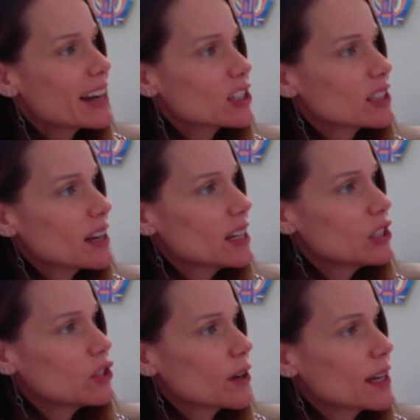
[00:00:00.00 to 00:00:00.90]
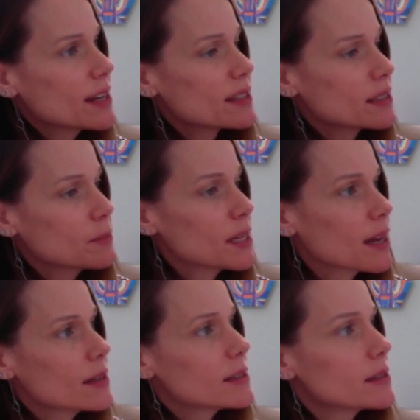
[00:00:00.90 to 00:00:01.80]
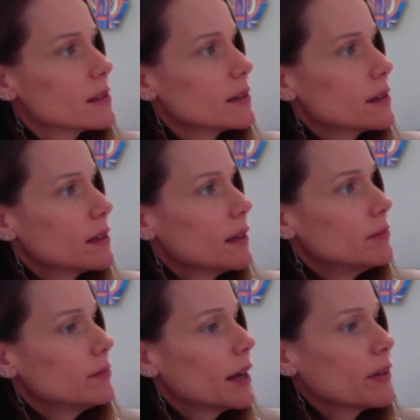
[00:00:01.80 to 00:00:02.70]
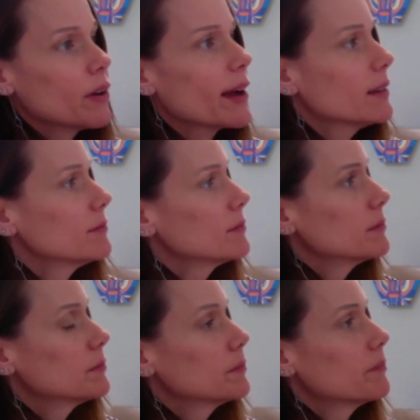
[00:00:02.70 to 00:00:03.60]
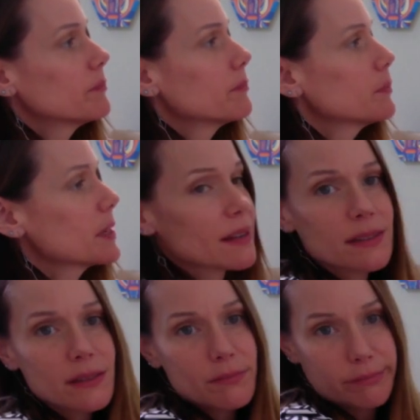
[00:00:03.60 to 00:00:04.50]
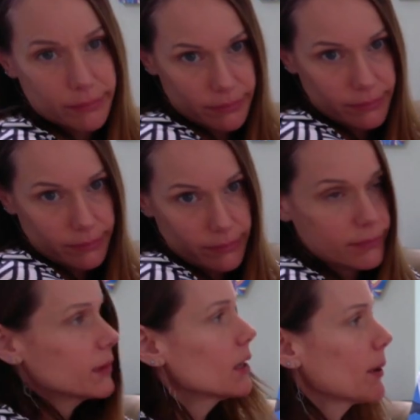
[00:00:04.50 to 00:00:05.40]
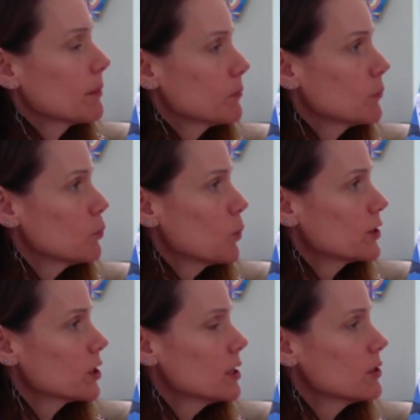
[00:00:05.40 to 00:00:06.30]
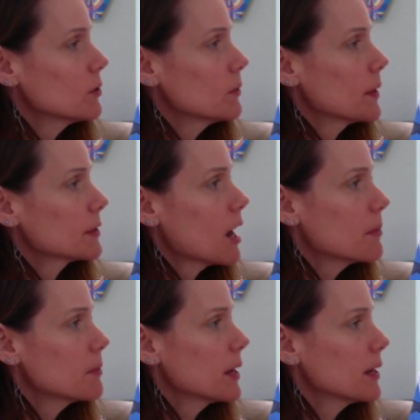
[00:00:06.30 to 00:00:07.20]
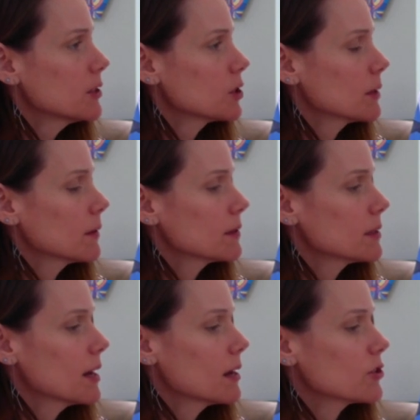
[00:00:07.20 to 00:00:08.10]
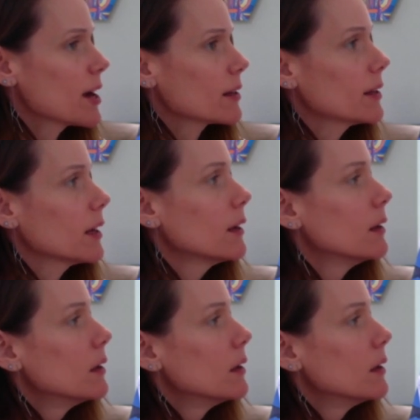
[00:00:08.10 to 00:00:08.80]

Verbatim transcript: I just thought he'd join us because, I don't know why. Because, anyway, what you're going to do, top of the page, stay on track, lady.